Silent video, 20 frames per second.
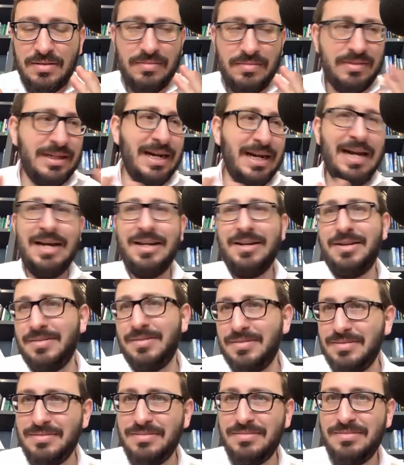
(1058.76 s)
God,
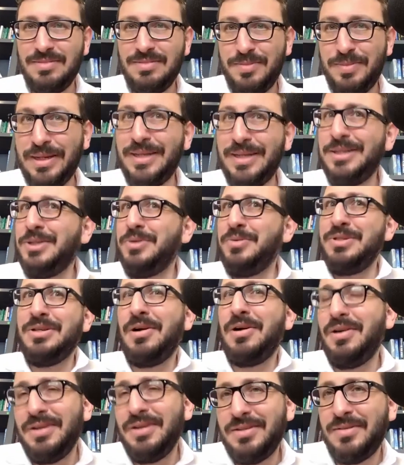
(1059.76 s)
speaking to his
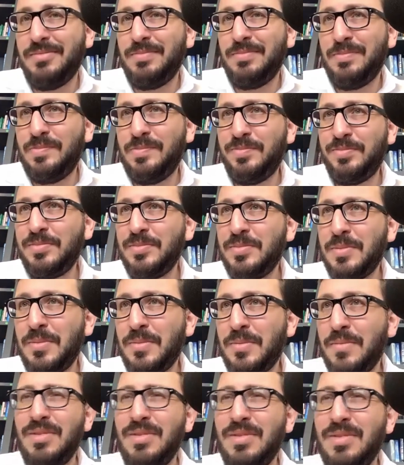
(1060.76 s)
heart,
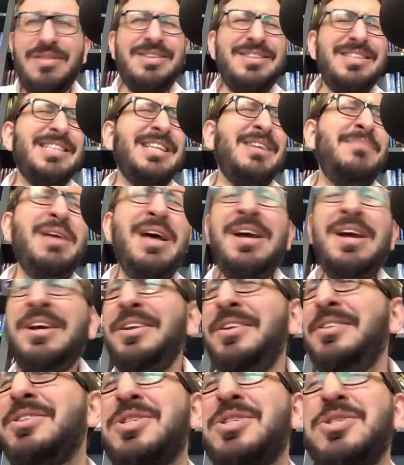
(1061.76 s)
he says, I'm not going
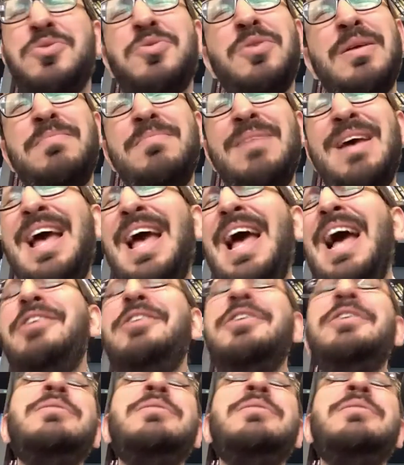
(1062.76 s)
to destroy man. How can